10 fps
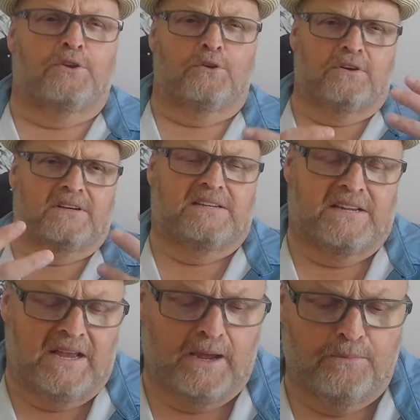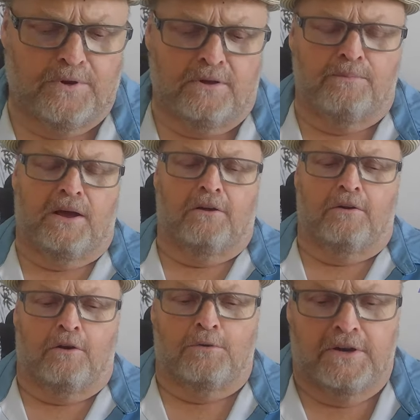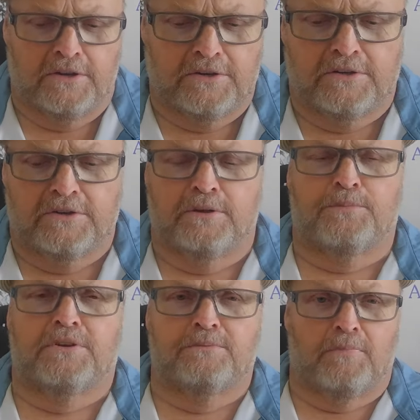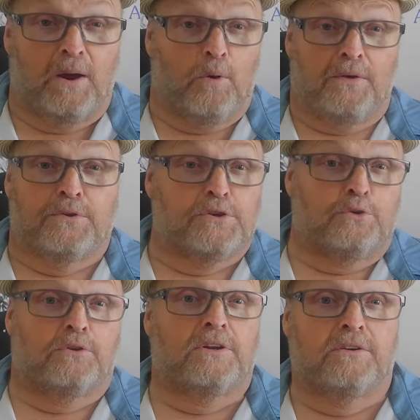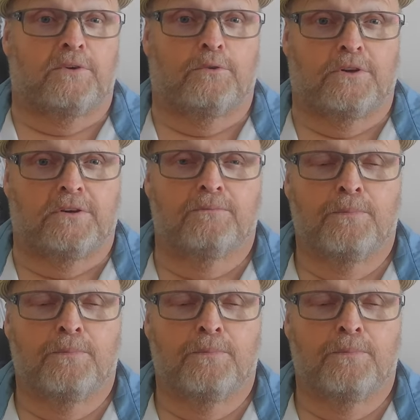to accept about our relationship is my wife is truly devoted.